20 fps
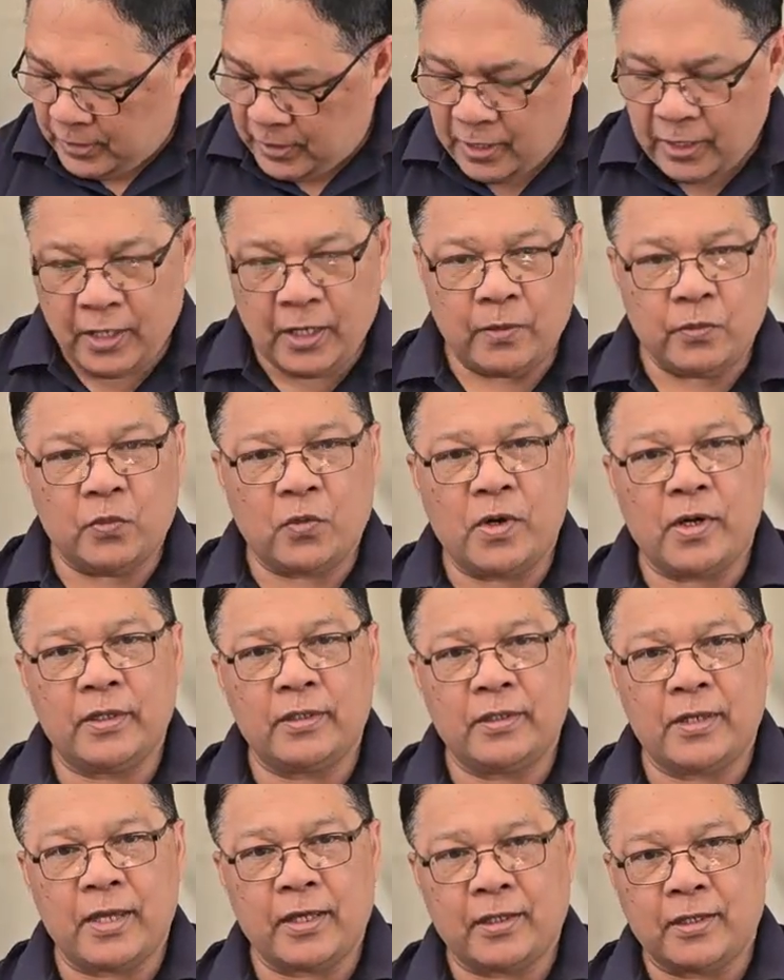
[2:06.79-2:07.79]
I have
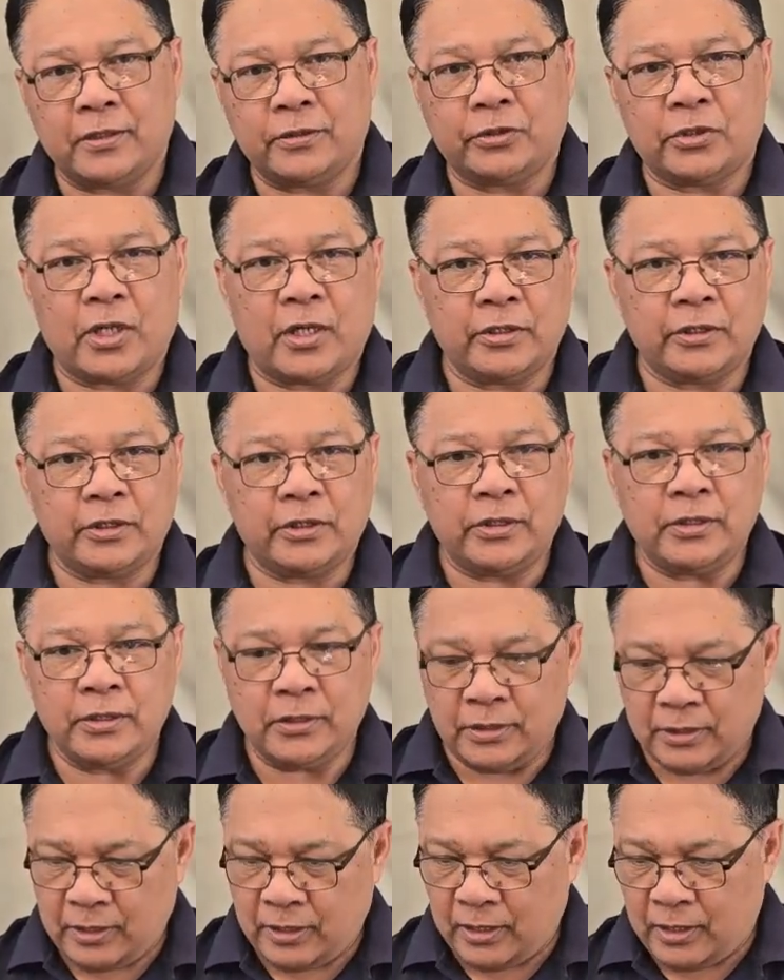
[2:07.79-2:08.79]
one NiCad charger,
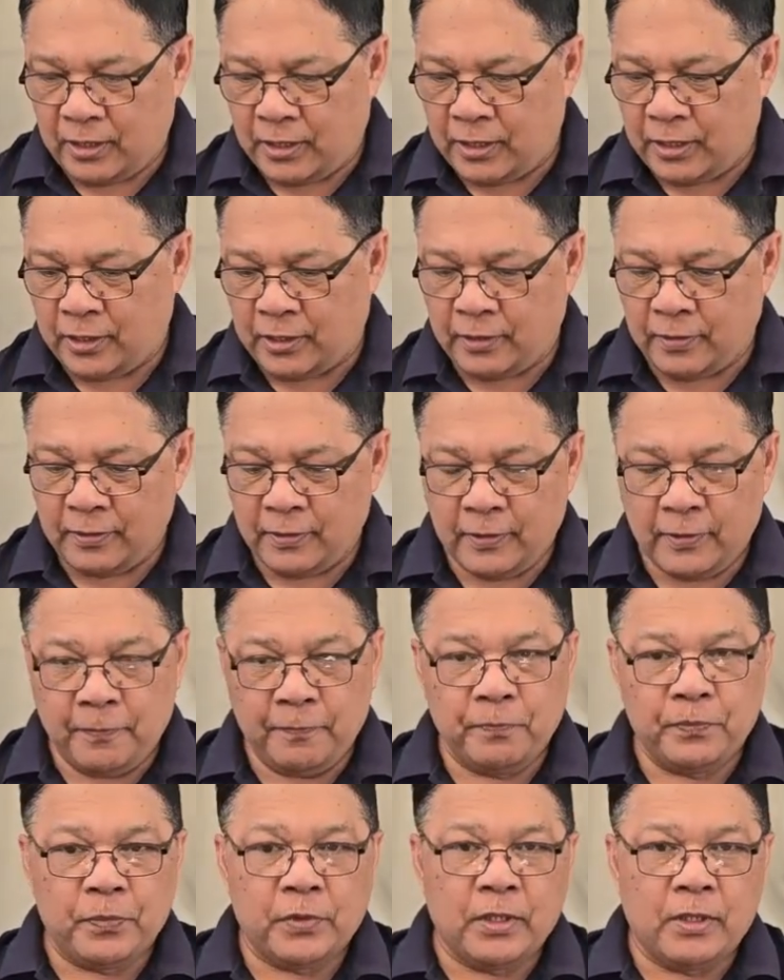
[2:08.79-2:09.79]
and
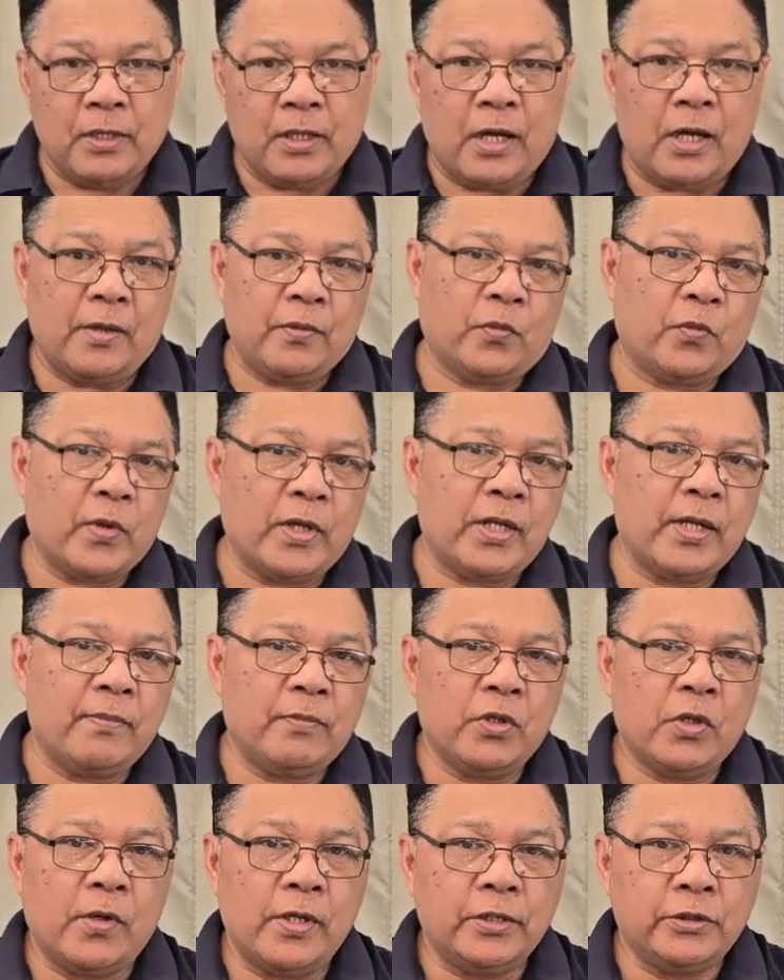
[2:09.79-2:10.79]
what I'm
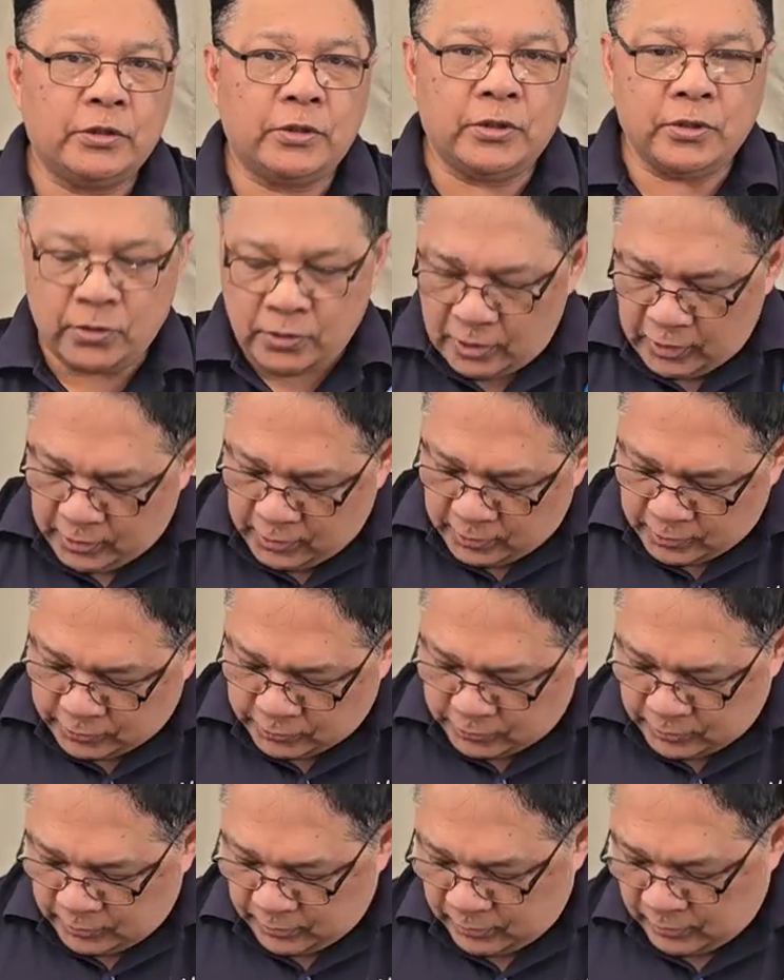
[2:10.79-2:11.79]
going to do
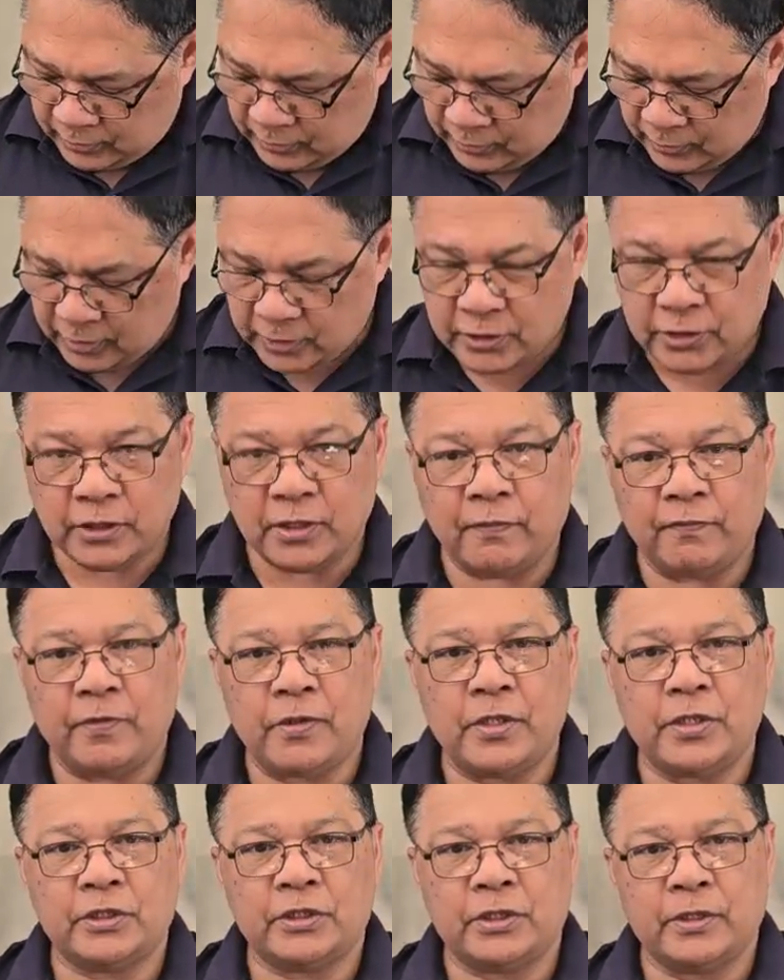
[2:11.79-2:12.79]
is, this is a
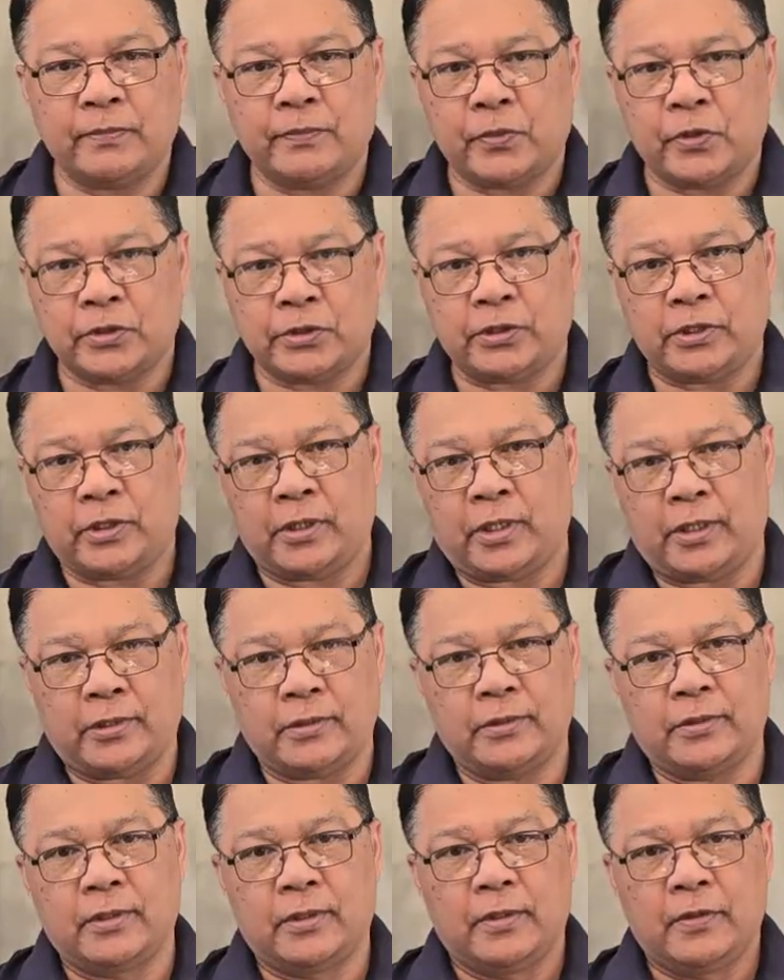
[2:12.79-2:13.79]
very simple circuit.
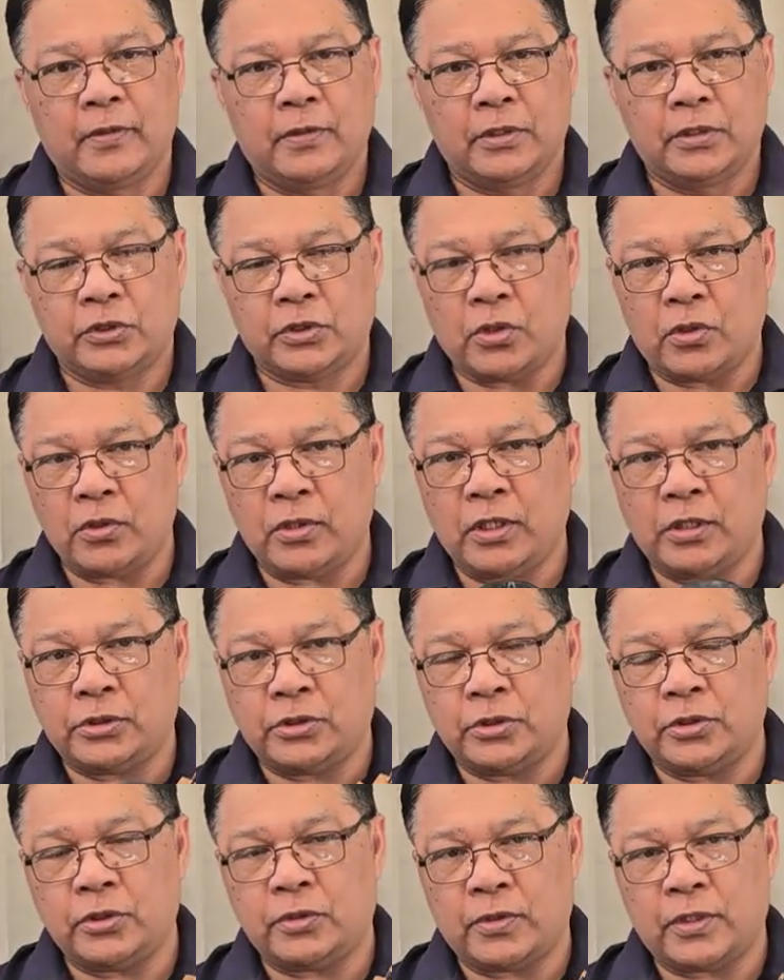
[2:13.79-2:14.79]
It's only
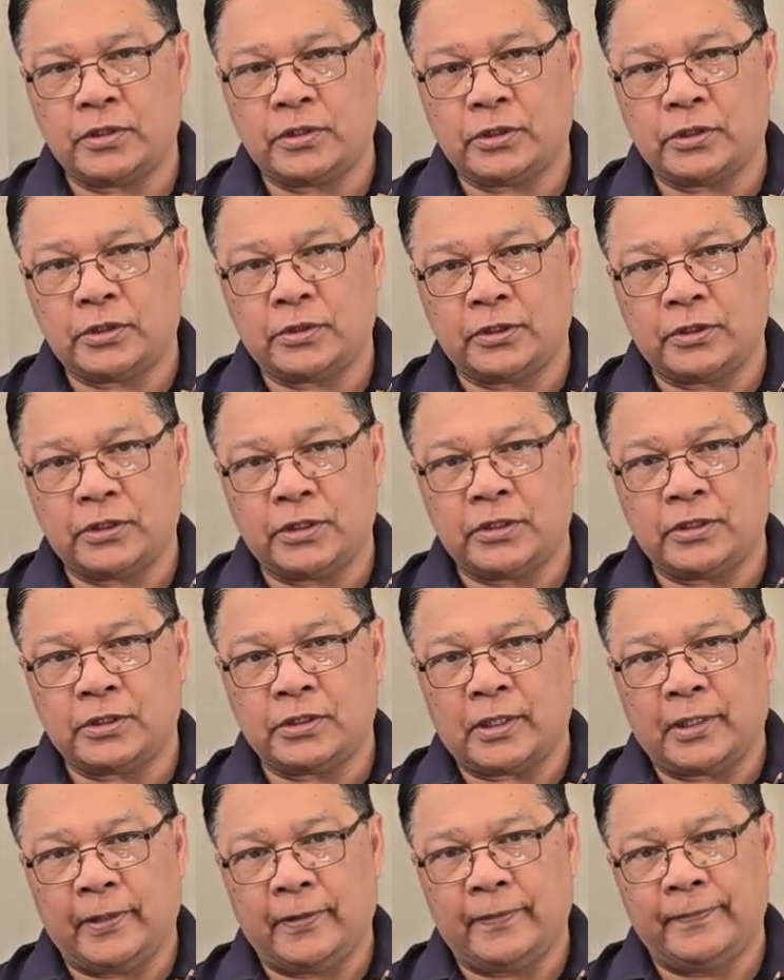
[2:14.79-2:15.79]
two transistors
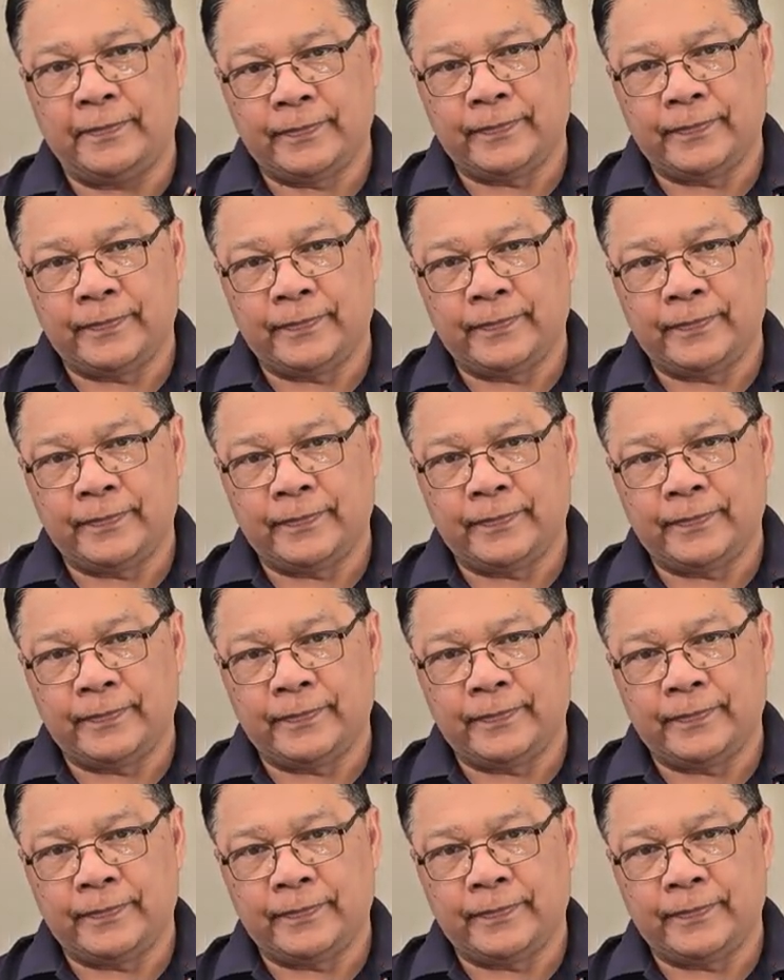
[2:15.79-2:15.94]
inside,